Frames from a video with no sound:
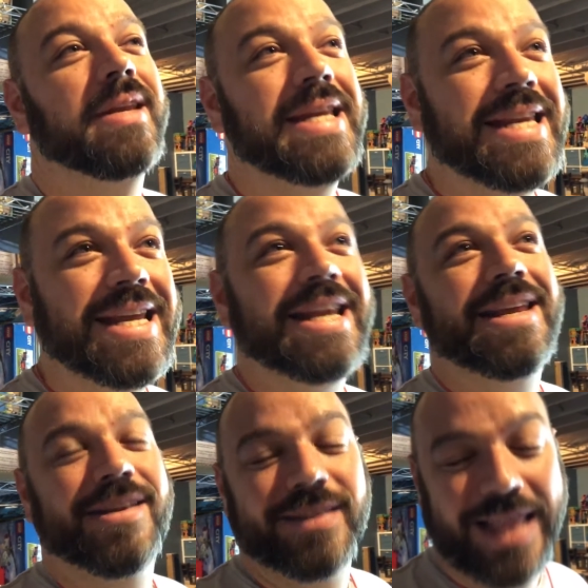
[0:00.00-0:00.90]

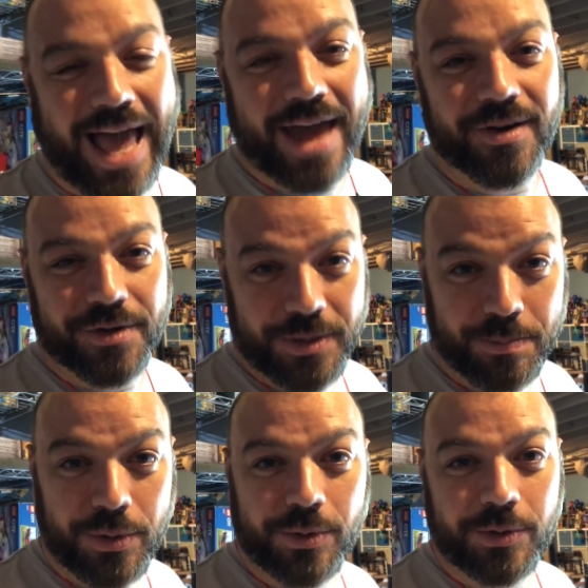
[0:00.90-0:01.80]
needing a ladder to
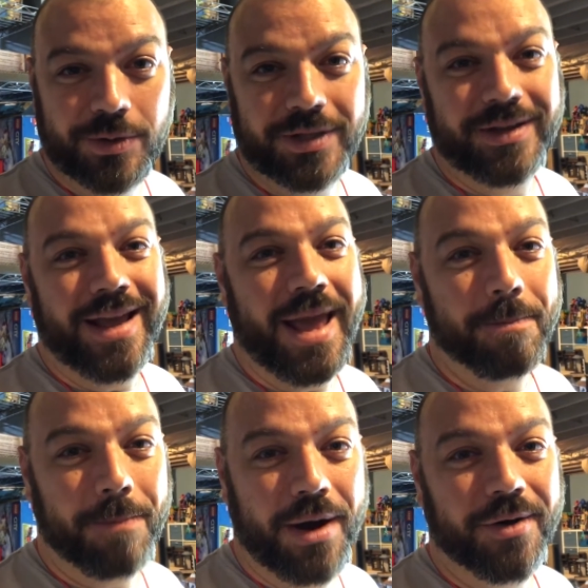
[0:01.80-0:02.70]
pull
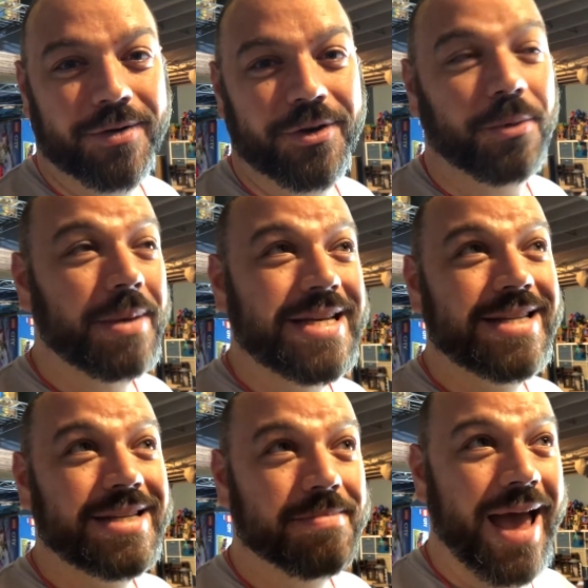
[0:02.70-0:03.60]
and part your
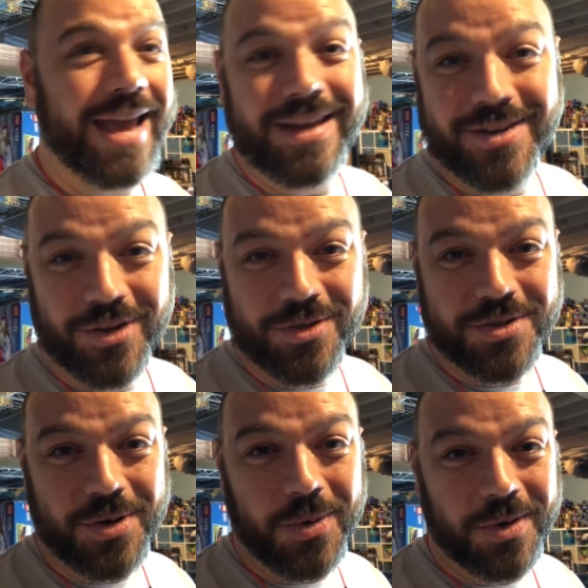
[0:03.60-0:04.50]
pieces back into your
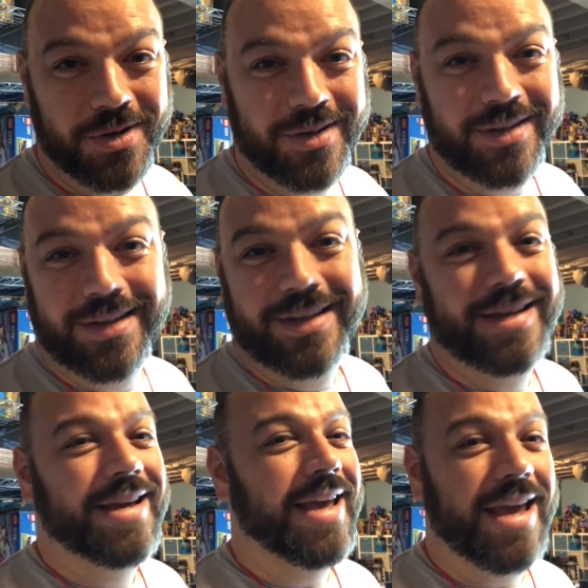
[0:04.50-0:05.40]
store.
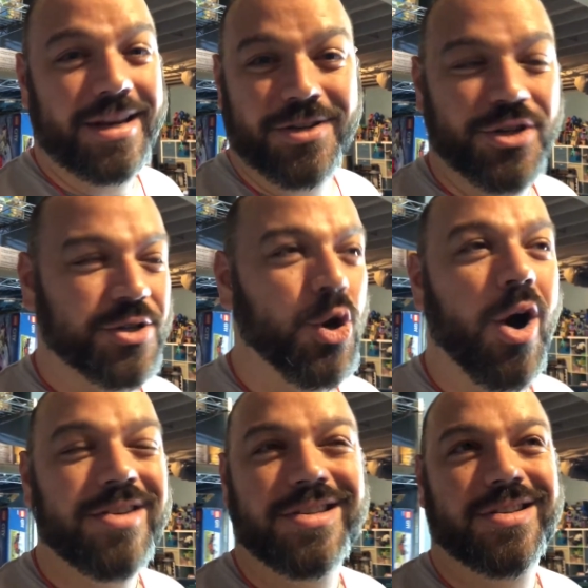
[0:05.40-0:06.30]
It just
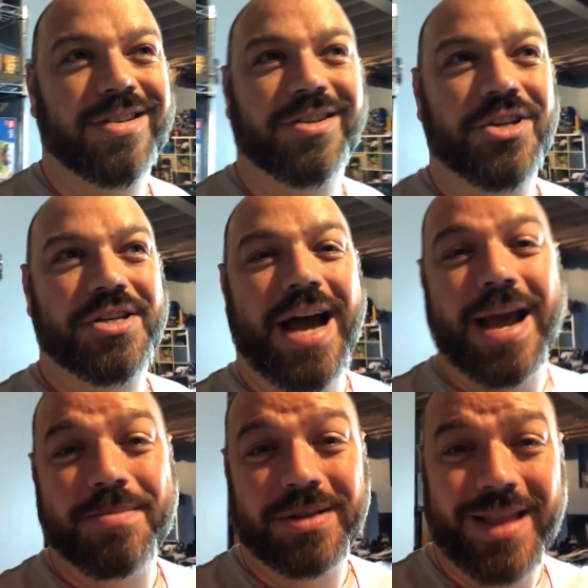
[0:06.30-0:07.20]
causes such a
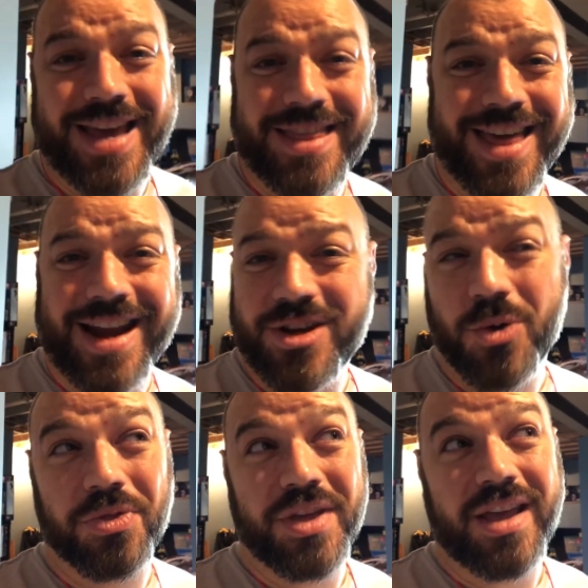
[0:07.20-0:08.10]
time delay that I
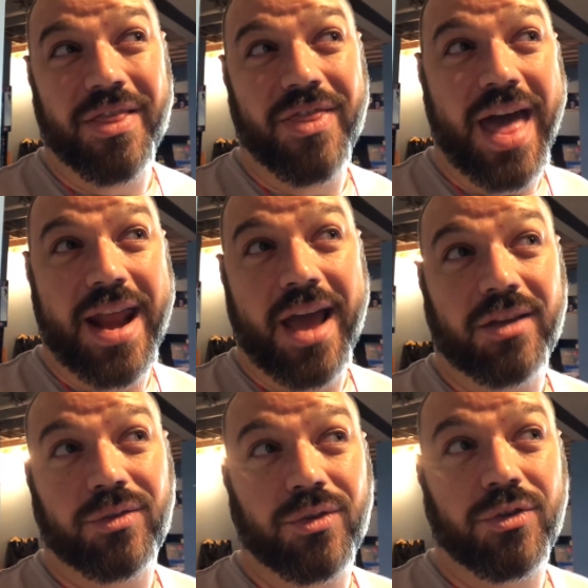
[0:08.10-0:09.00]
don't think that
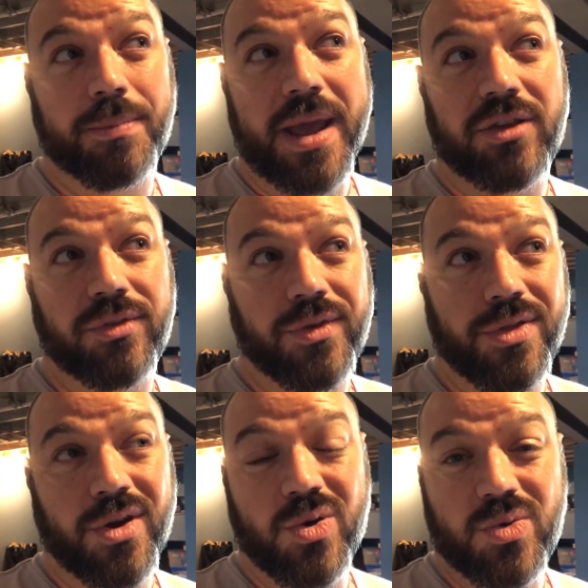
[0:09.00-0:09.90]
extra space
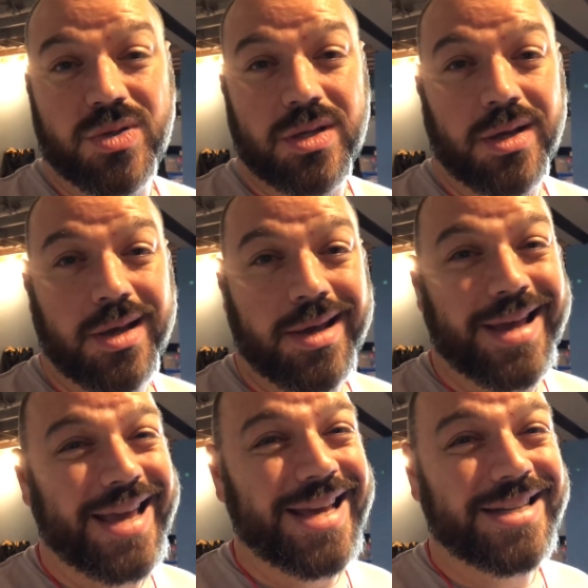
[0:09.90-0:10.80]
for those
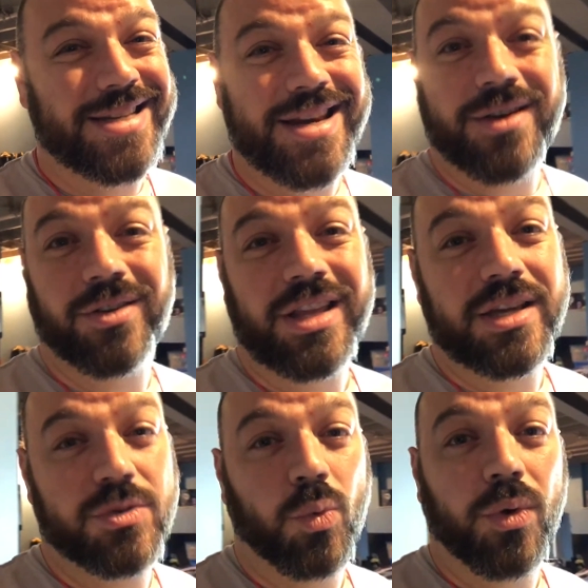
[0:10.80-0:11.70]
is
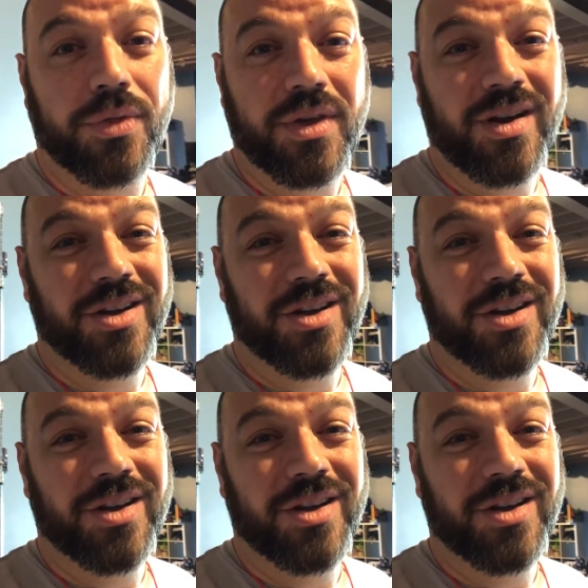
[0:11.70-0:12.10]
nearly as worth